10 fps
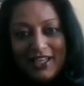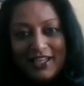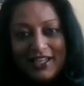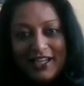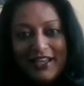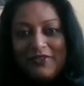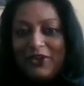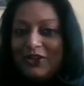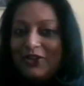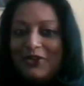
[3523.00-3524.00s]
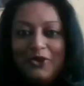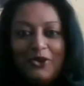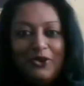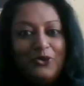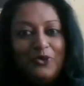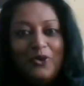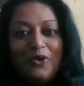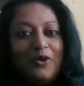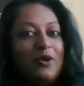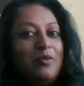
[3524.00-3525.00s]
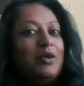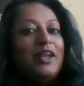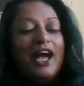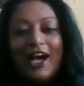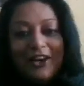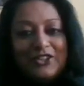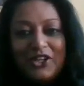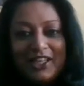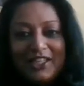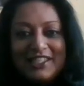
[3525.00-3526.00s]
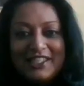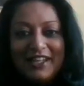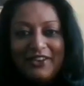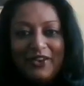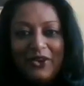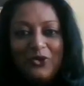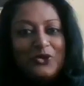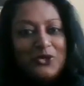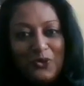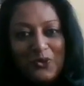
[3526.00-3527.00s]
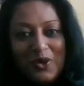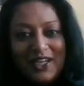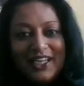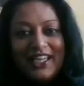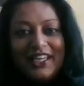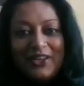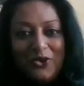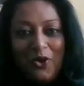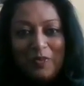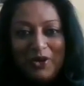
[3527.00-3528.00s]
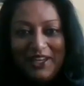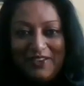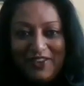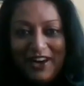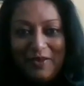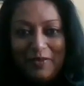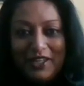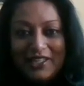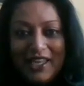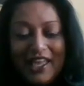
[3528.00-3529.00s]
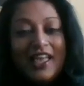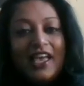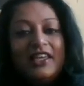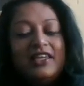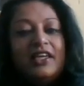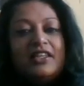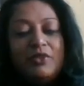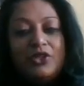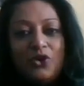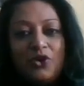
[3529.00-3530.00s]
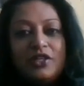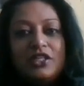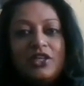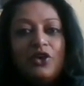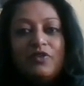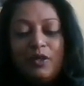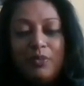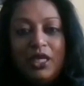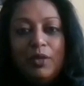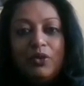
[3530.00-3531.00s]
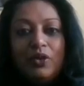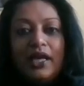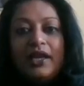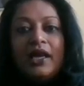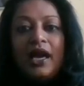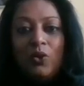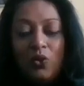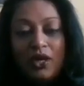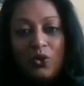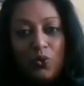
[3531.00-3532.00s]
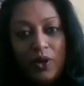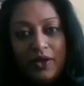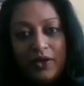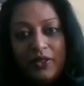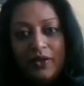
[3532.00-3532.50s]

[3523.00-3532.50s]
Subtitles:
I have got no clue about how to earn a salary or to work in a corporate environment. And yet the majority of the people that I work with